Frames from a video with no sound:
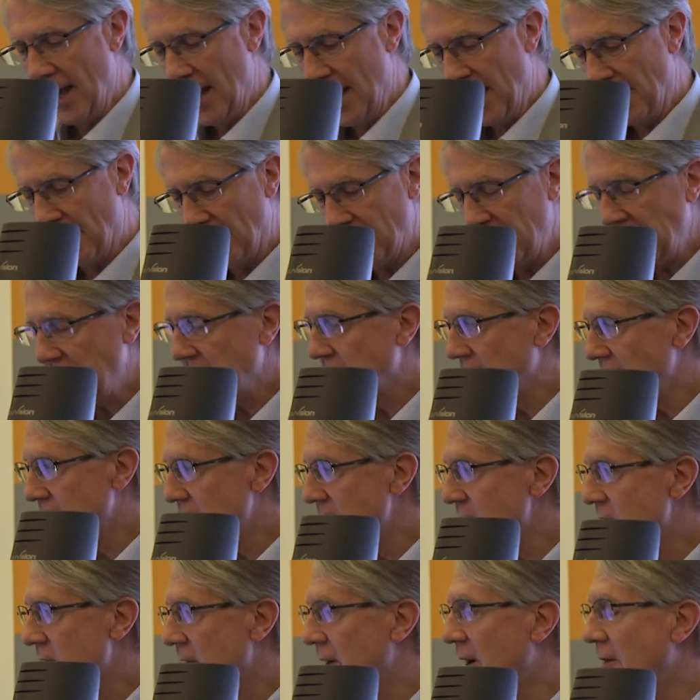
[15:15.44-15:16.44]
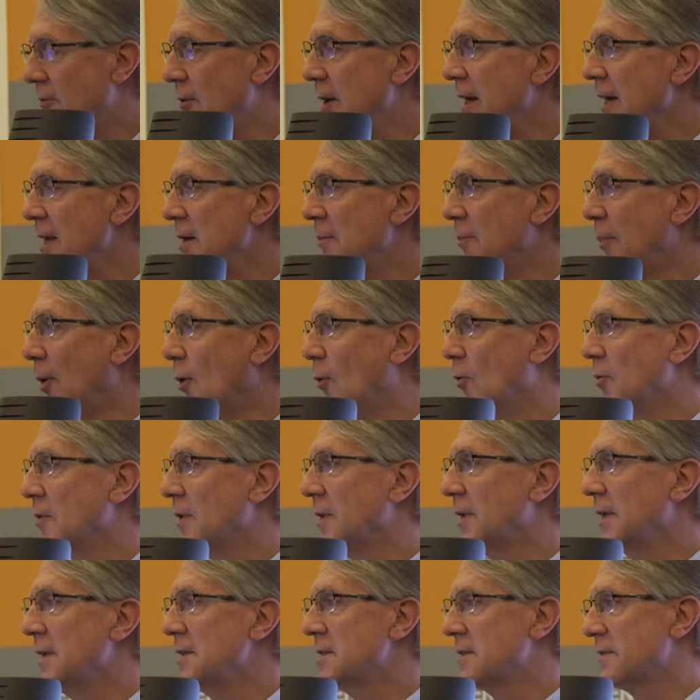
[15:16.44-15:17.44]
And I think this is a really
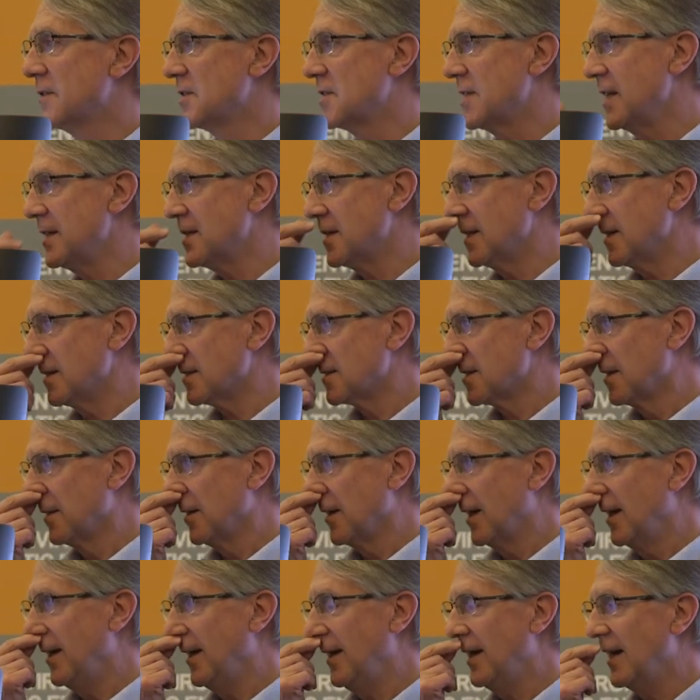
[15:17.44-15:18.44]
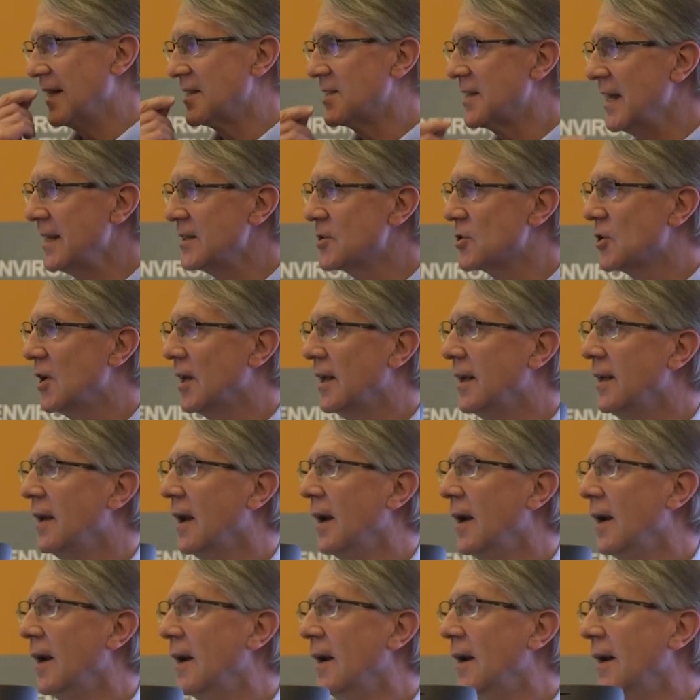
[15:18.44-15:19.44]
important thing for cities. Essentially,
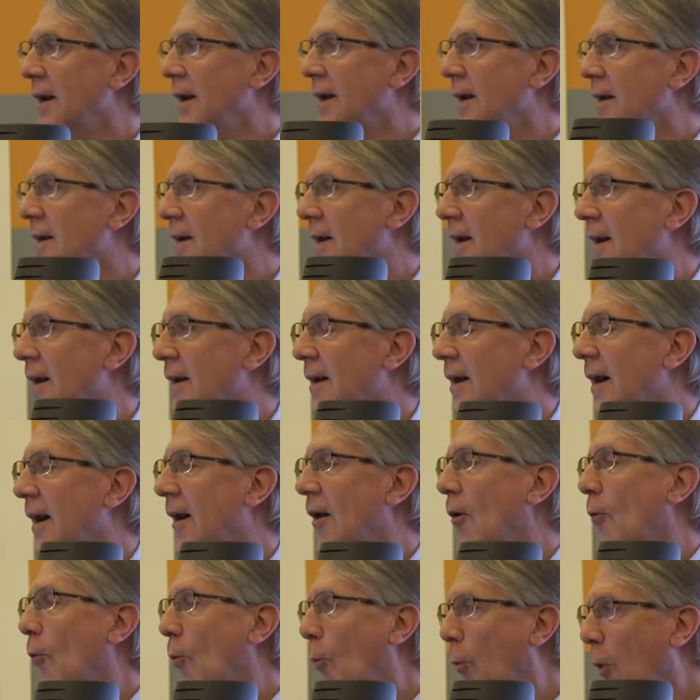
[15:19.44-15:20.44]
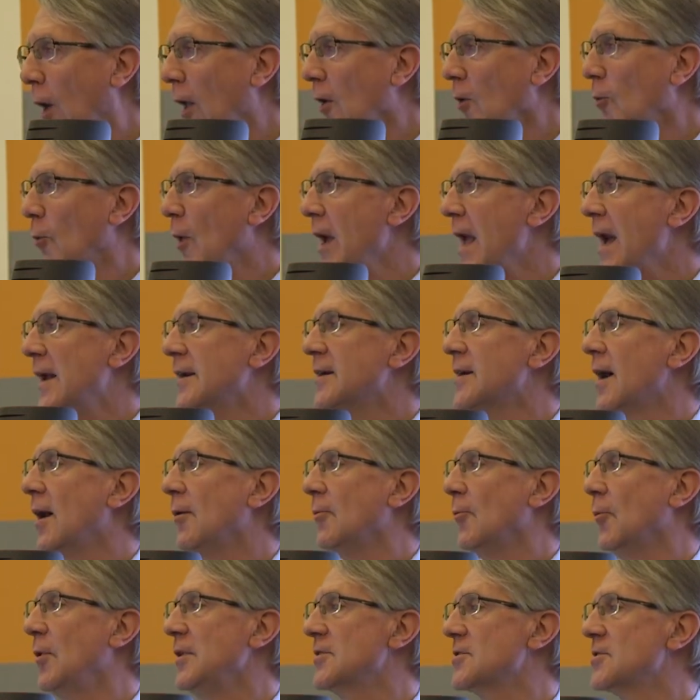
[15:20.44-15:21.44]
will we end
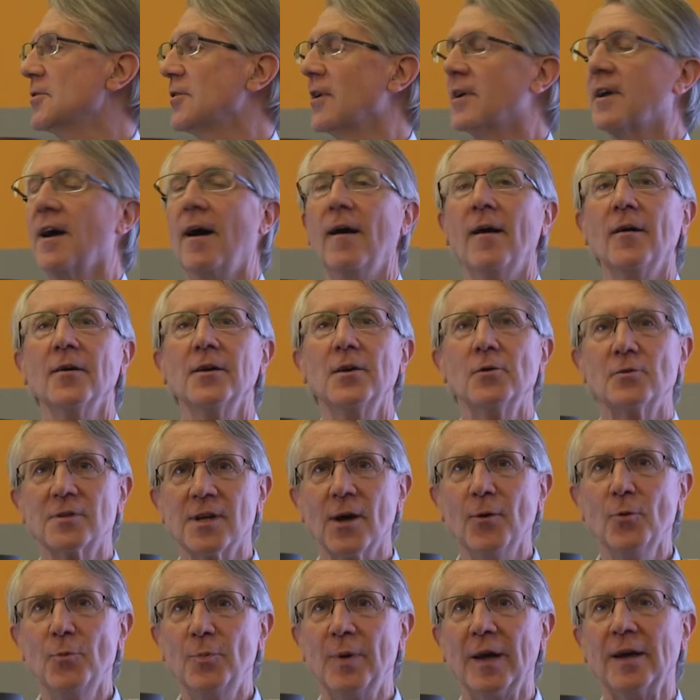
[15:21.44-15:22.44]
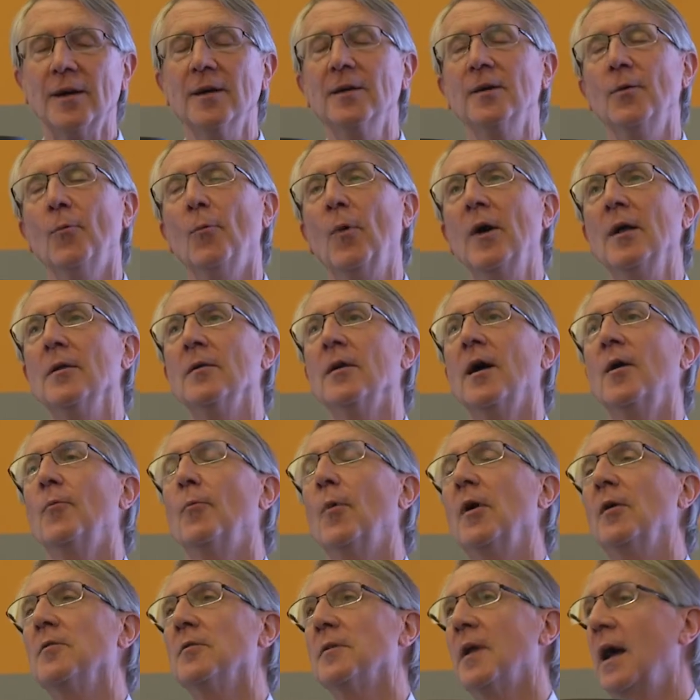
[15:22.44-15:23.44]
up with sort of car utopia? Will,
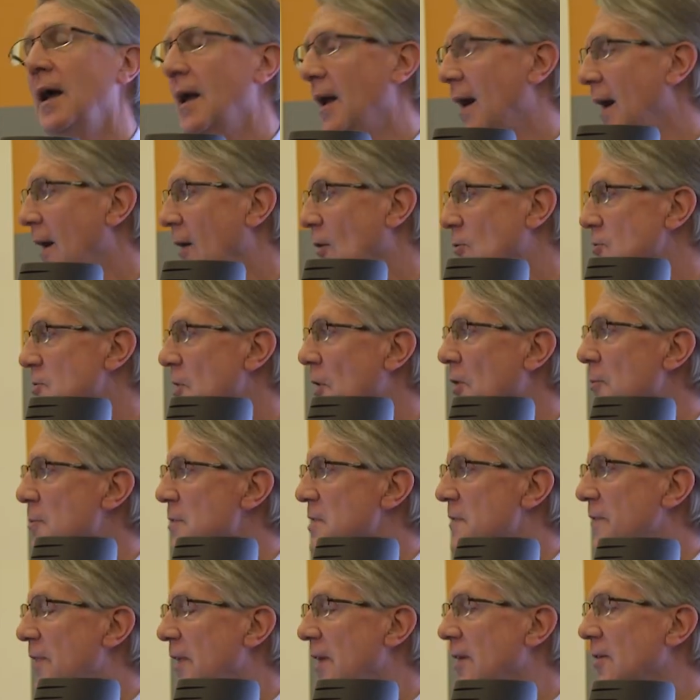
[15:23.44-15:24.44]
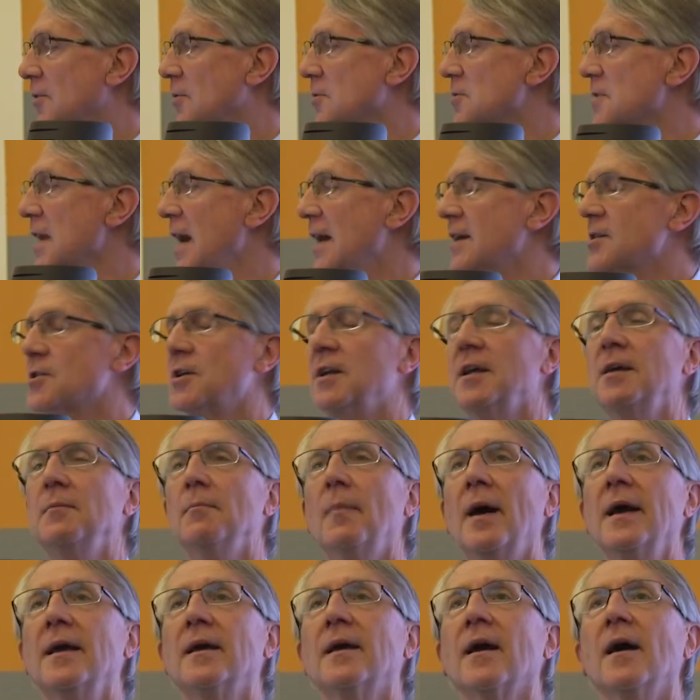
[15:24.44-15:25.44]
will autonomous vehicles actually
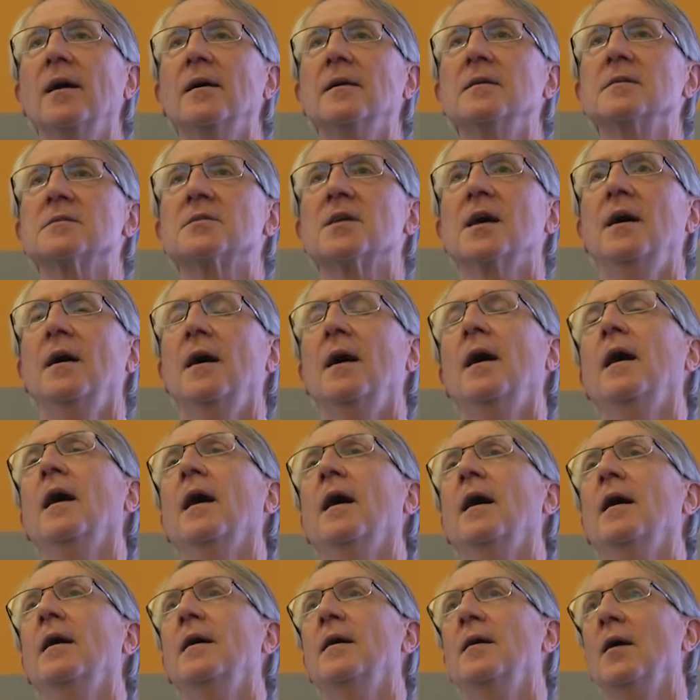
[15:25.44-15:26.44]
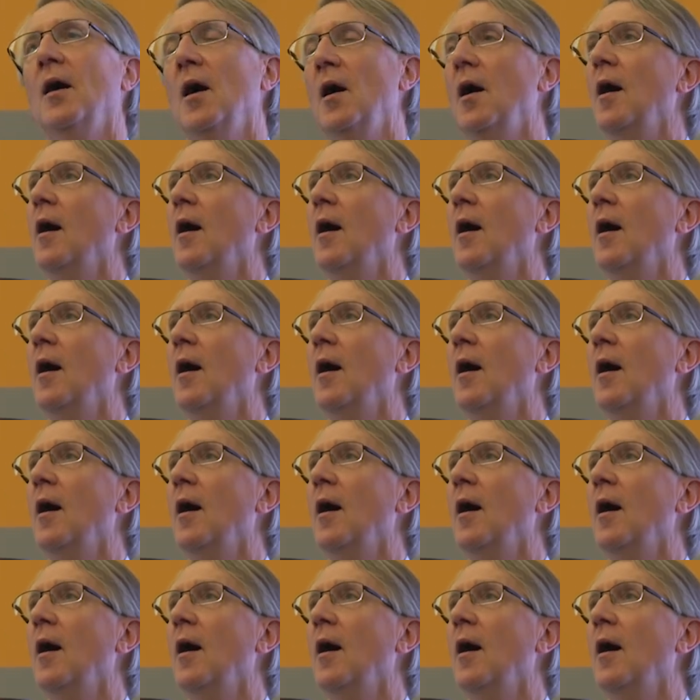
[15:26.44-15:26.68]
make cars uh,